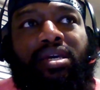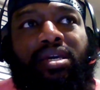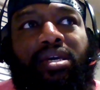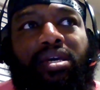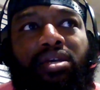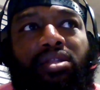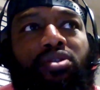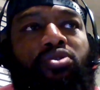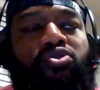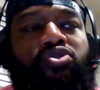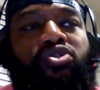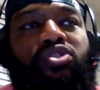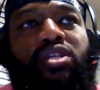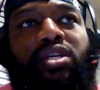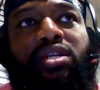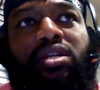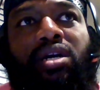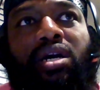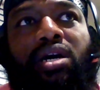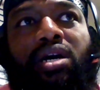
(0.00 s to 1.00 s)
and those
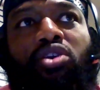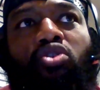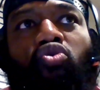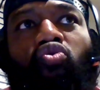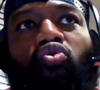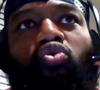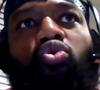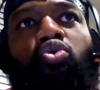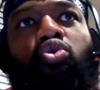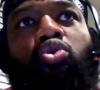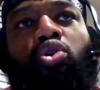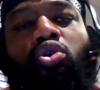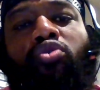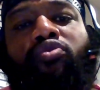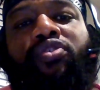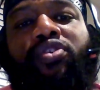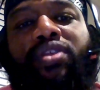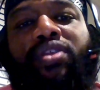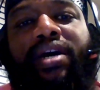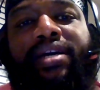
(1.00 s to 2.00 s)
that kind of rule
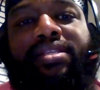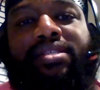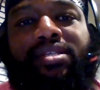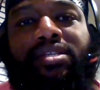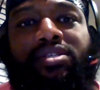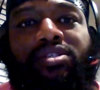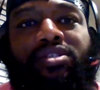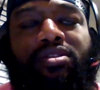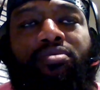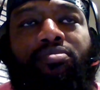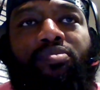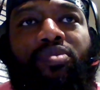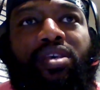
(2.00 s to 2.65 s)
over that system,